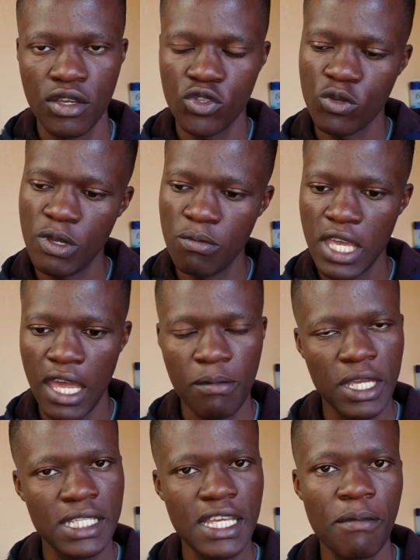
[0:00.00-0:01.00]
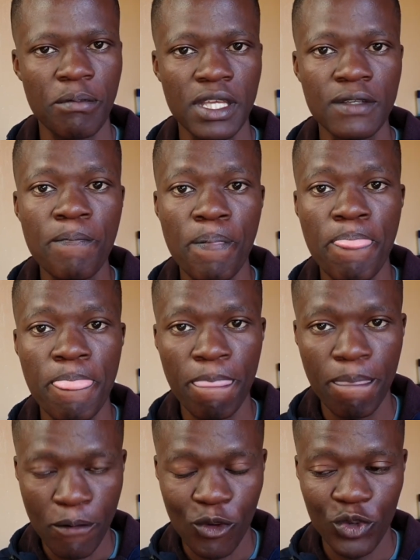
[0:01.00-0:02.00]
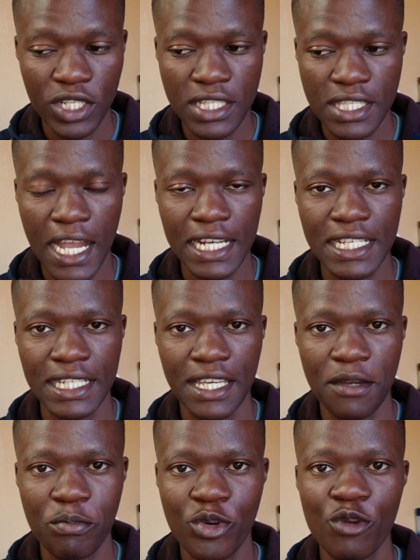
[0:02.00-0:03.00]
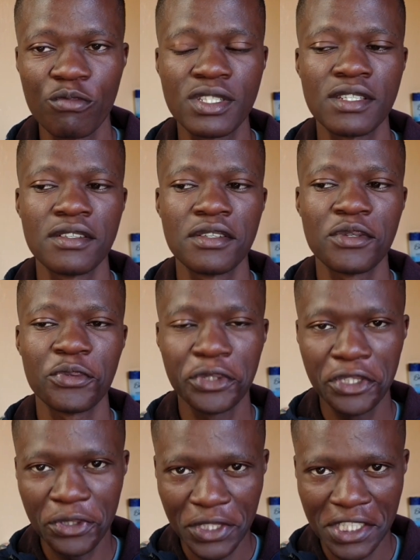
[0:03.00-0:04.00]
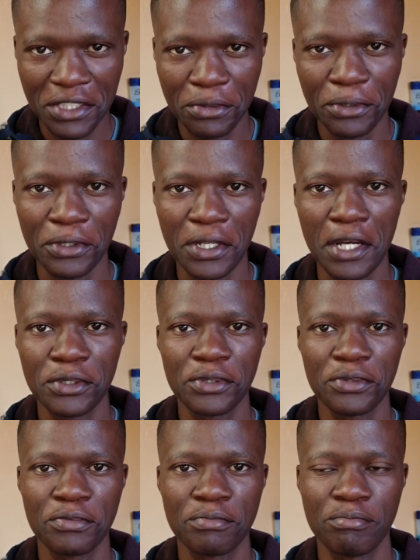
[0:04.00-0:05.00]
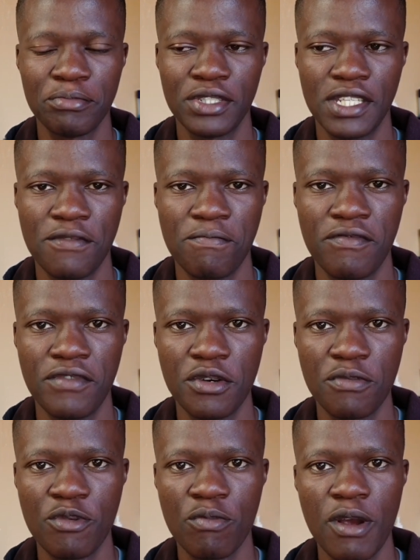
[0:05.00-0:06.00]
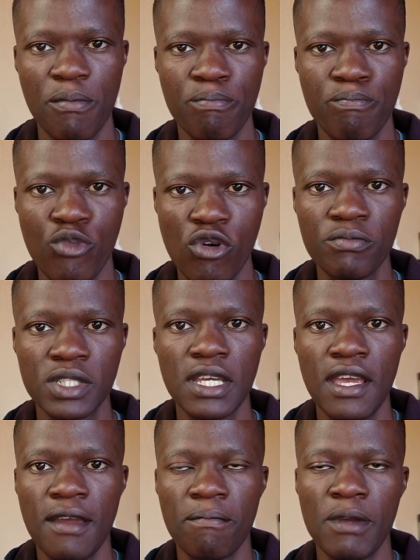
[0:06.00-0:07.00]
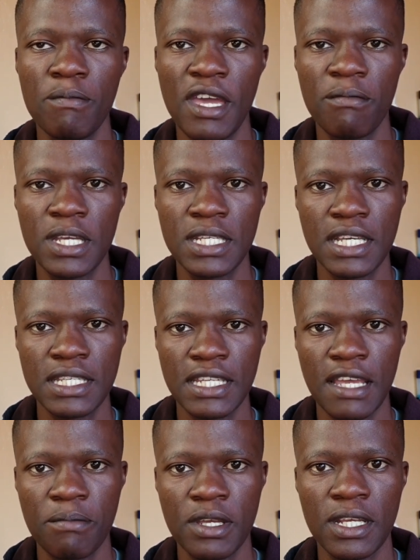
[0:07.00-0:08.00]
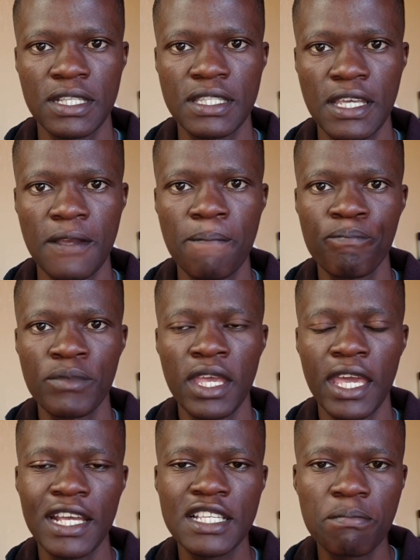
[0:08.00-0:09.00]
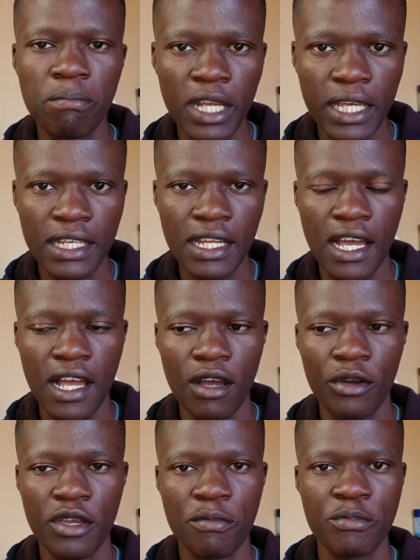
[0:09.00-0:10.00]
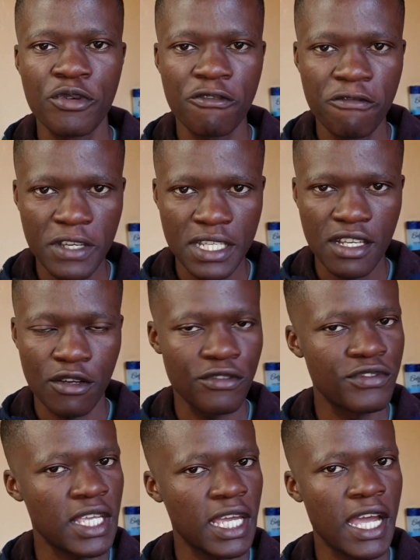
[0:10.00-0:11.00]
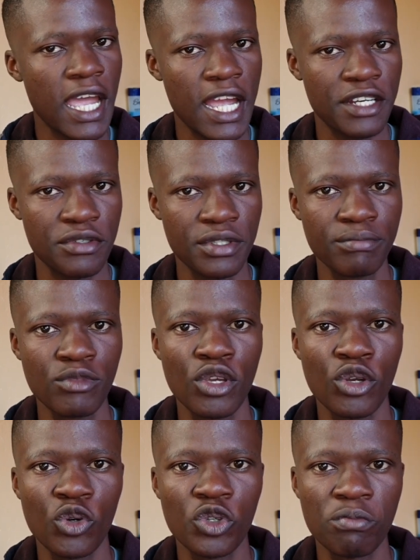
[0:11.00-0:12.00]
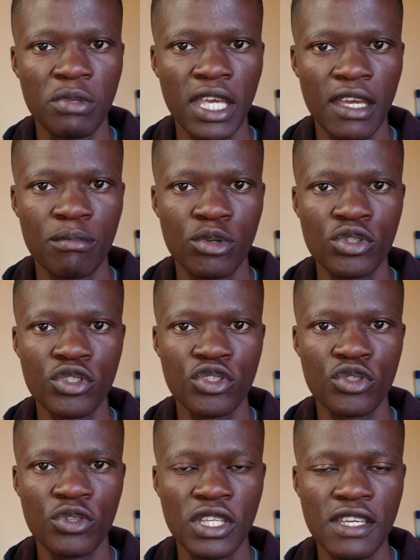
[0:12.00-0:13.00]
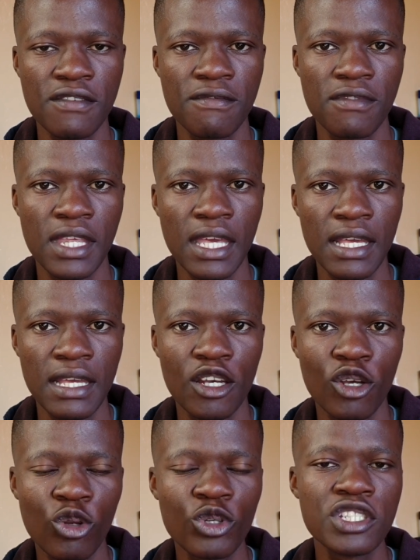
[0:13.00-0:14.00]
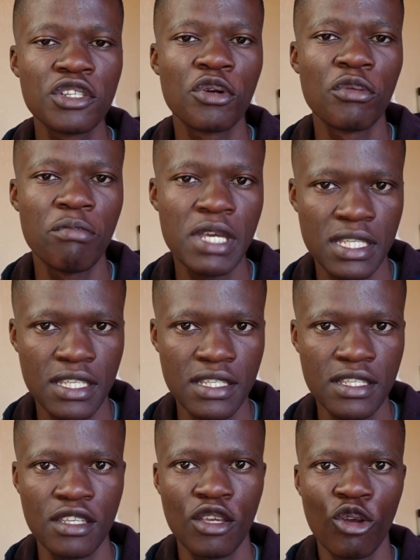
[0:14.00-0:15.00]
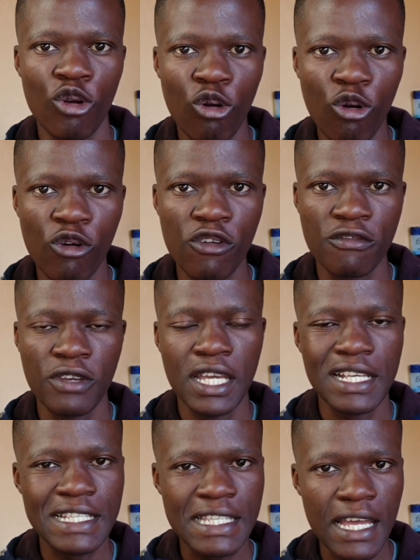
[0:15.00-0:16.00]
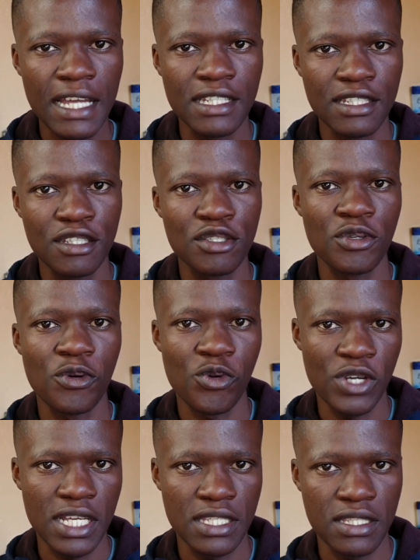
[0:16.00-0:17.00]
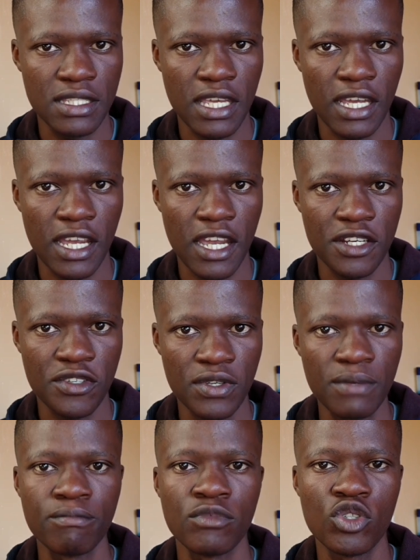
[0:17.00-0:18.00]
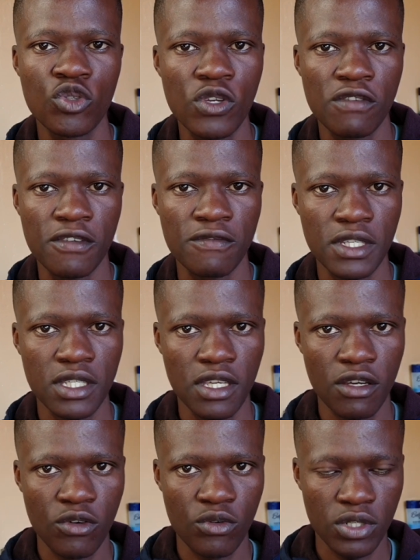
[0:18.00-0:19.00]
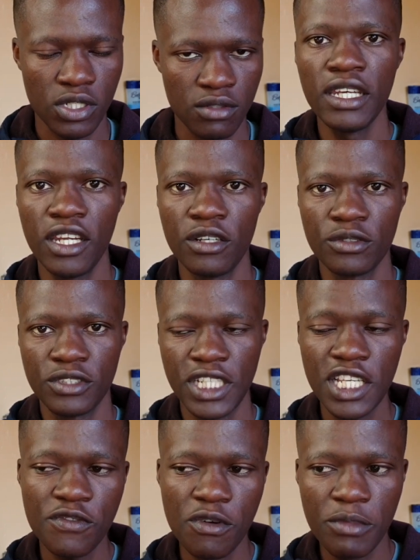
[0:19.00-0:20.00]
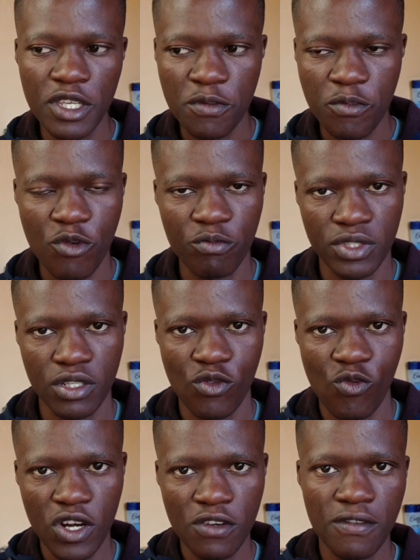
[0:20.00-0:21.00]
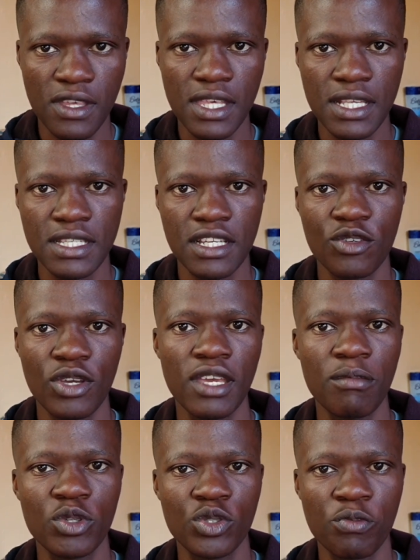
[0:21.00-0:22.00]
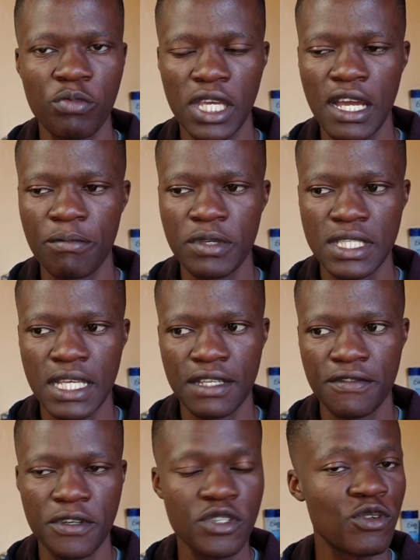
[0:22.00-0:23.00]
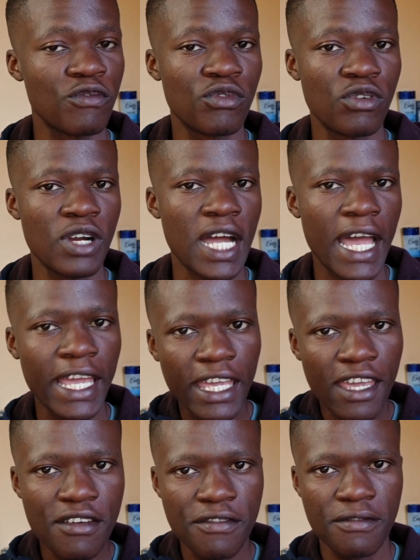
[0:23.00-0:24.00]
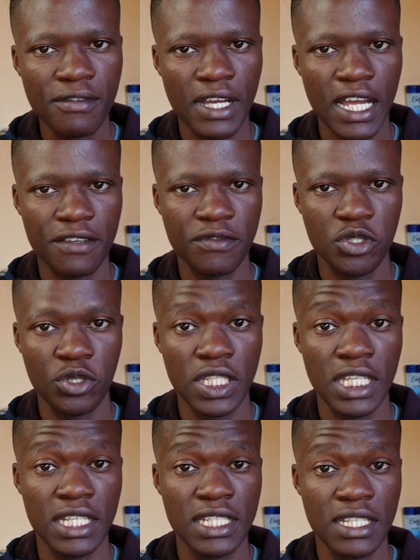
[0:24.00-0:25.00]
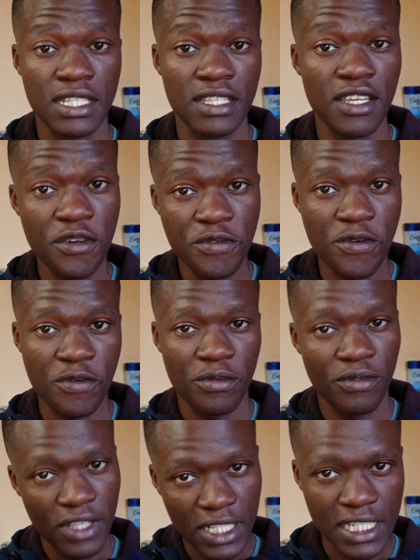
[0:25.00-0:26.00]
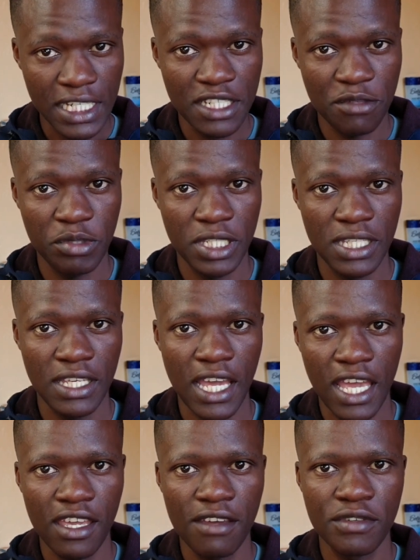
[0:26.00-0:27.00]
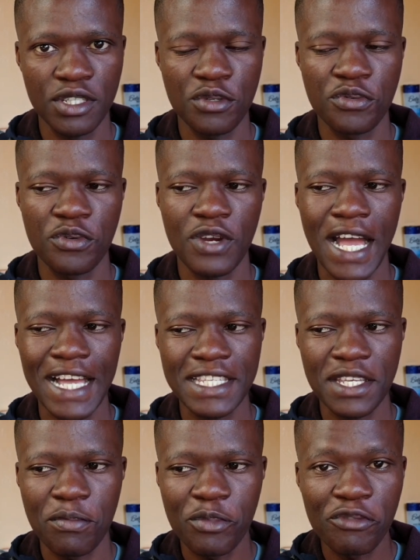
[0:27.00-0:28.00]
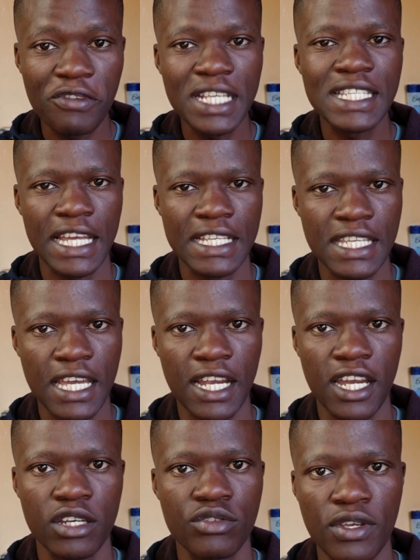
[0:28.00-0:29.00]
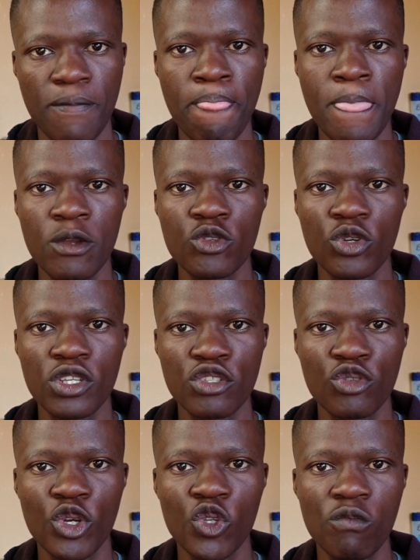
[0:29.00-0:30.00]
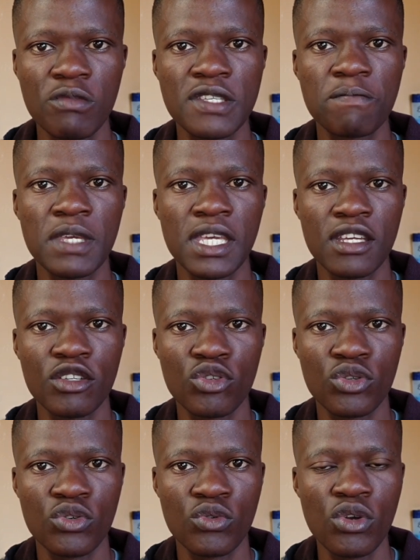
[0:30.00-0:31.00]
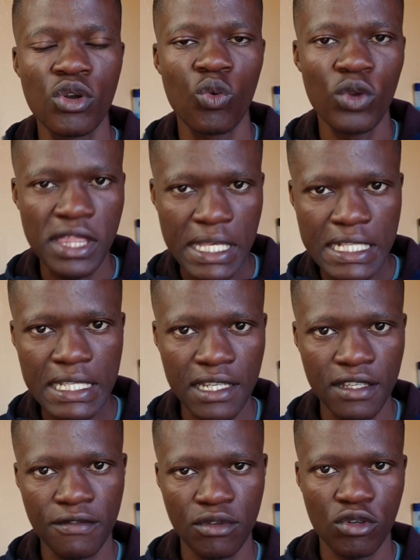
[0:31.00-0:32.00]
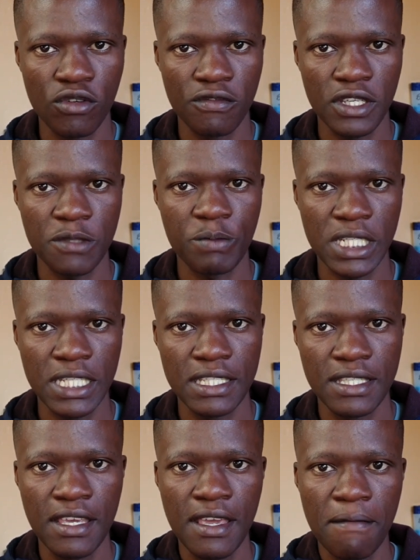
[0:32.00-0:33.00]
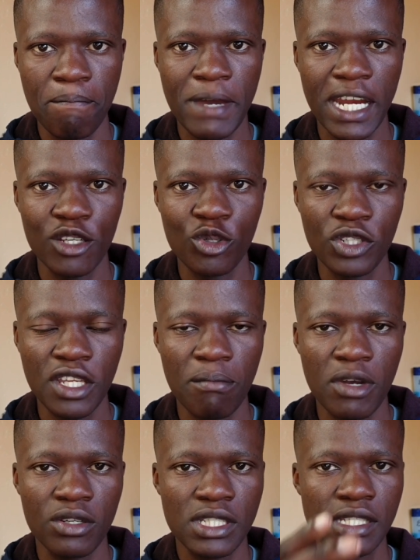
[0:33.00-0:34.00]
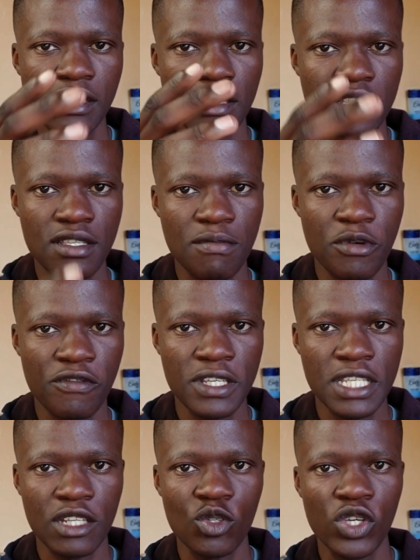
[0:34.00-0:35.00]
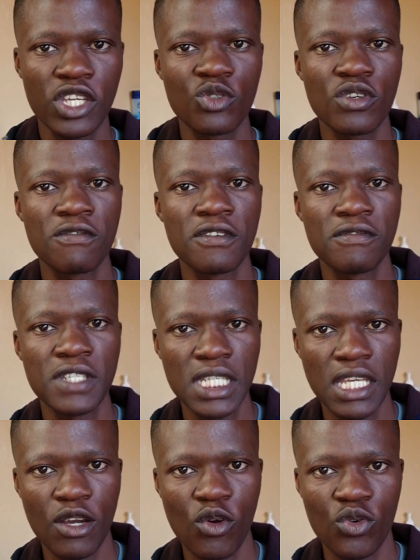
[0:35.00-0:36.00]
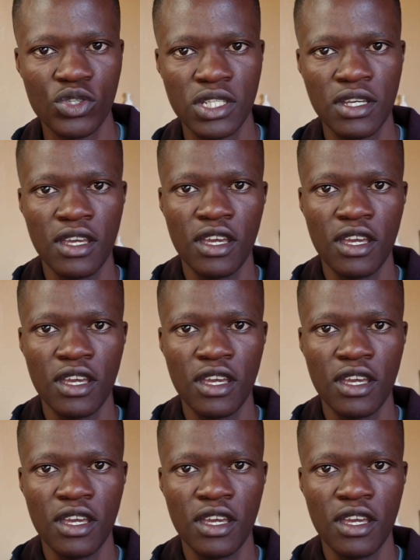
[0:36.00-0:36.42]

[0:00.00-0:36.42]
So maybe I may type in, which is actually a prompt, which you need to know how to put a very proper prompt. Maybe I may just type in and say, explain how a professor of psychiatry would be able to give the logical basis of anxiety disorders in psychiatry to a 15-year-old. Now, just from this prompt, one of the things that you're able to pick up is that, first of all, I gave artificial intelligence a role. ChatGPT, I gave it a role as a professor in psychiatry. So it is going to be speaking to you with this level of expertise. But I talked about this is a professor talking to a 15-year-old.